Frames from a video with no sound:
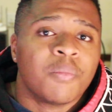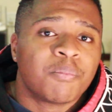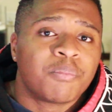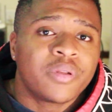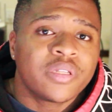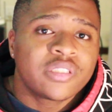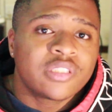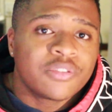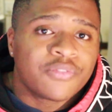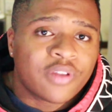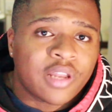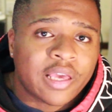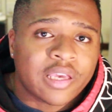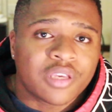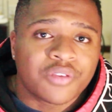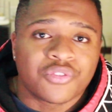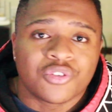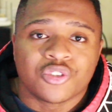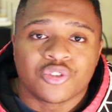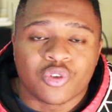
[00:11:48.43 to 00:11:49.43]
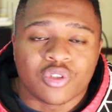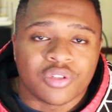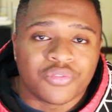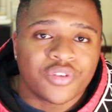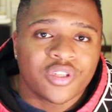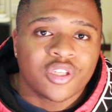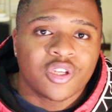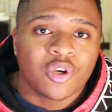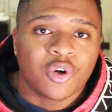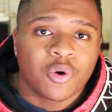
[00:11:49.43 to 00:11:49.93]
Please leave a like if you enjoyed the
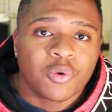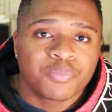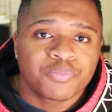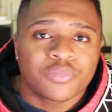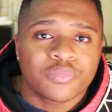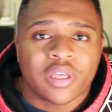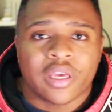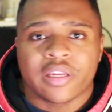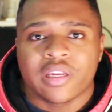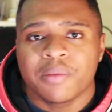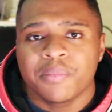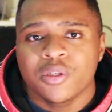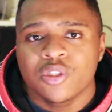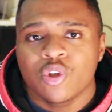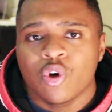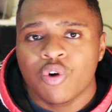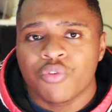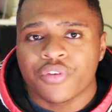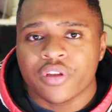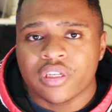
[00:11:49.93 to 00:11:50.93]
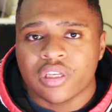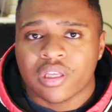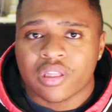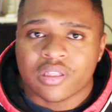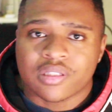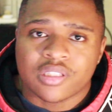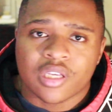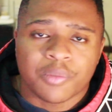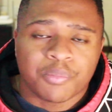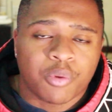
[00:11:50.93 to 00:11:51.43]
video, and let me know of any other
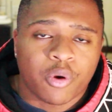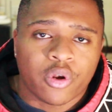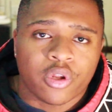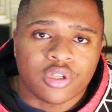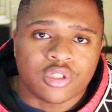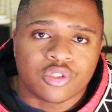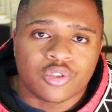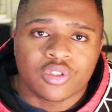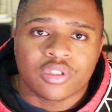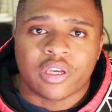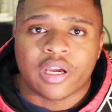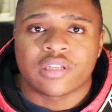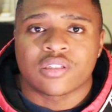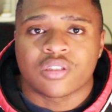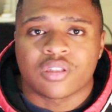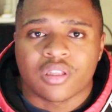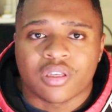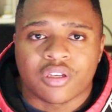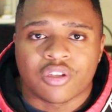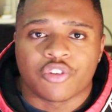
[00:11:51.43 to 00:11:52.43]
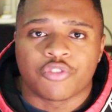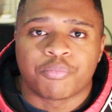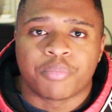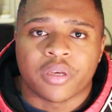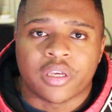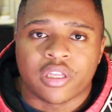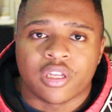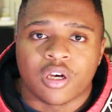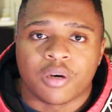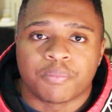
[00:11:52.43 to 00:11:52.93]
tech products you guys are thinking of
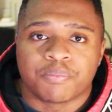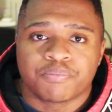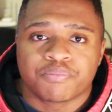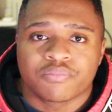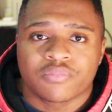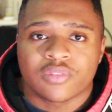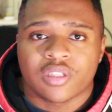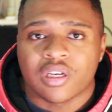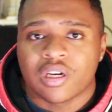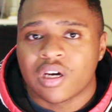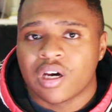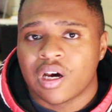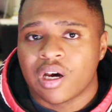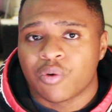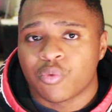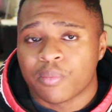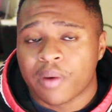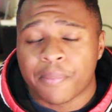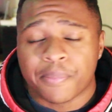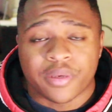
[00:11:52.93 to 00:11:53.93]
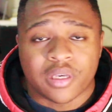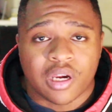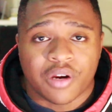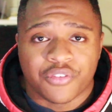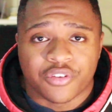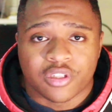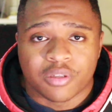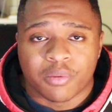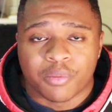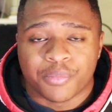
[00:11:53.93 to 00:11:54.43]
picking up. We might be
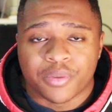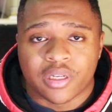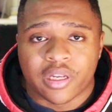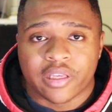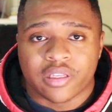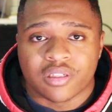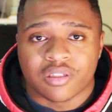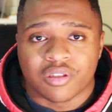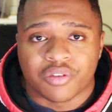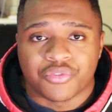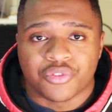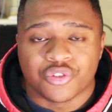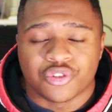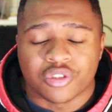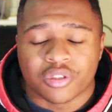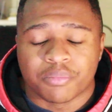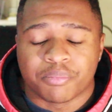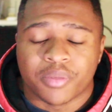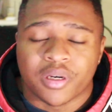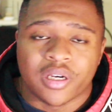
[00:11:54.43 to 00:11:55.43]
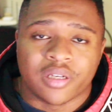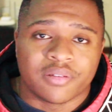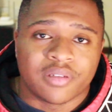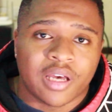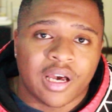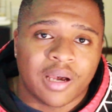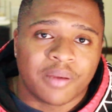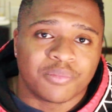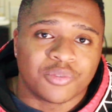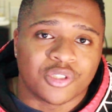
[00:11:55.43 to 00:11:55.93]
covering them a bit later in the future, but
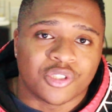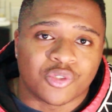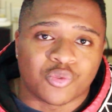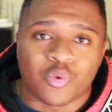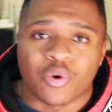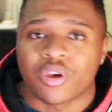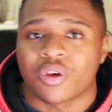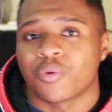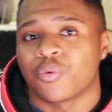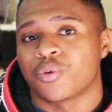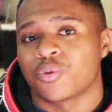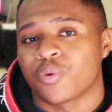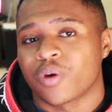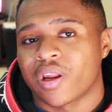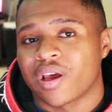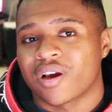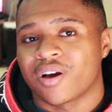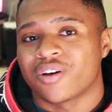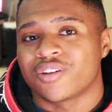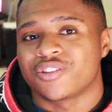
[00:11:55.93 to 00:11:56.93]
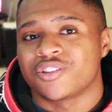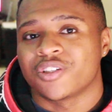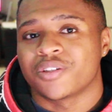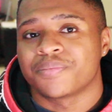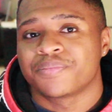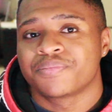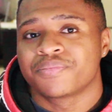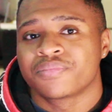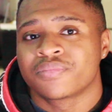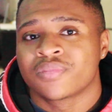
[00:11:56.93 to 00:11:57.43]
I'm just working with what I got here.
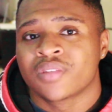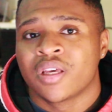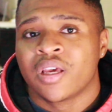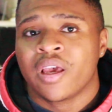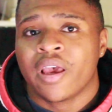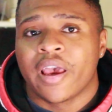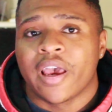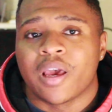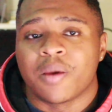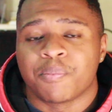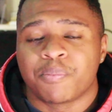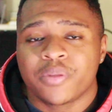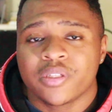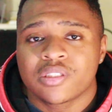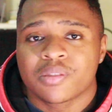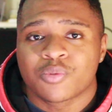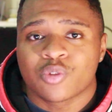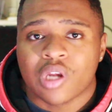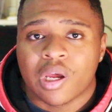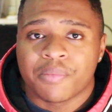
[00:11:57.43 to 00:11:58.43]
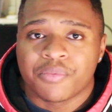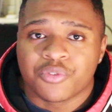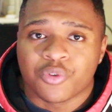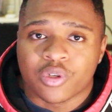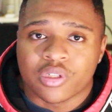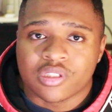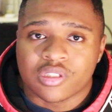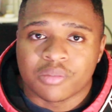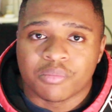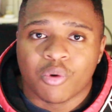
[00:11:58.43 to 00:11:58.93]
And please subscribe if you
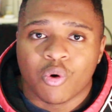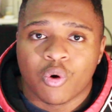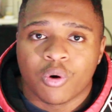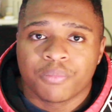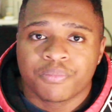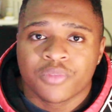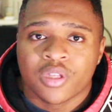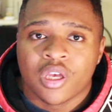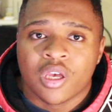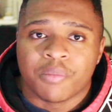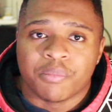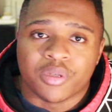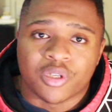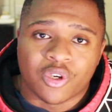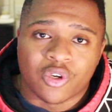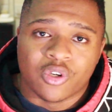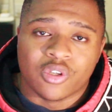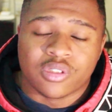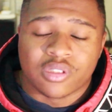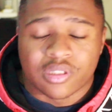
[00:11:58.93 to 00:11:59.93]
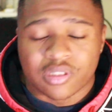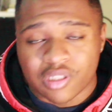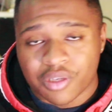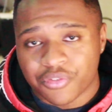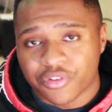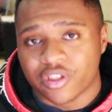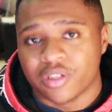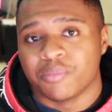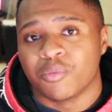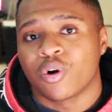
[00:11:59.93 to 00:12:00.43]
want to see more, because there's
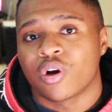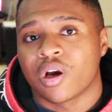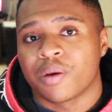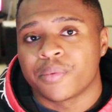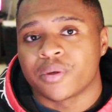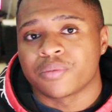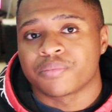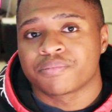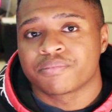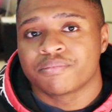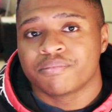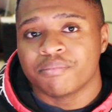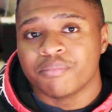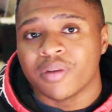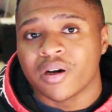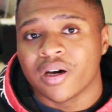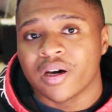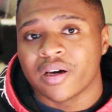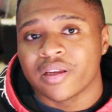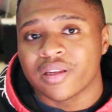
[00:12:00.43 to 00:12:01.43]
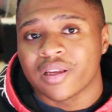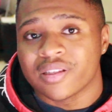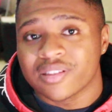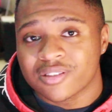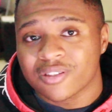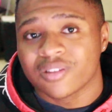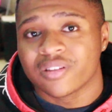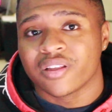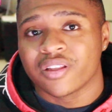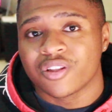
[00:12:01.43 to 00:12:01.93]
definitely more coming. But
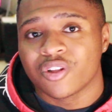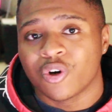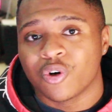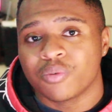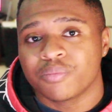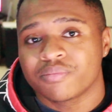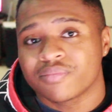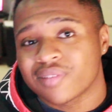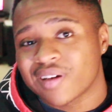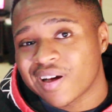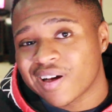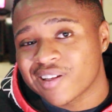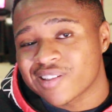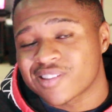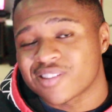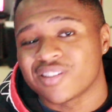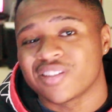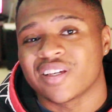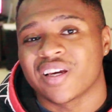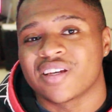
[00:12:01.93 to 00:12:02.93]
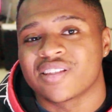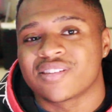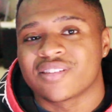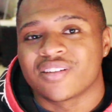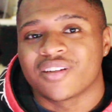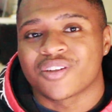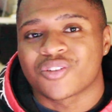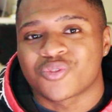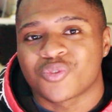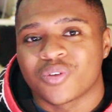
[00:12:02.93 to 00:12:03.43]
until then though, I'll see you guys in the
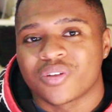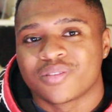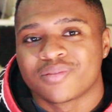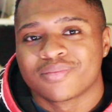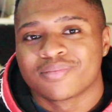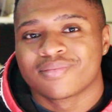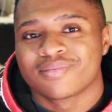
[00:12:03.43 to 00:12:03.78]
next one.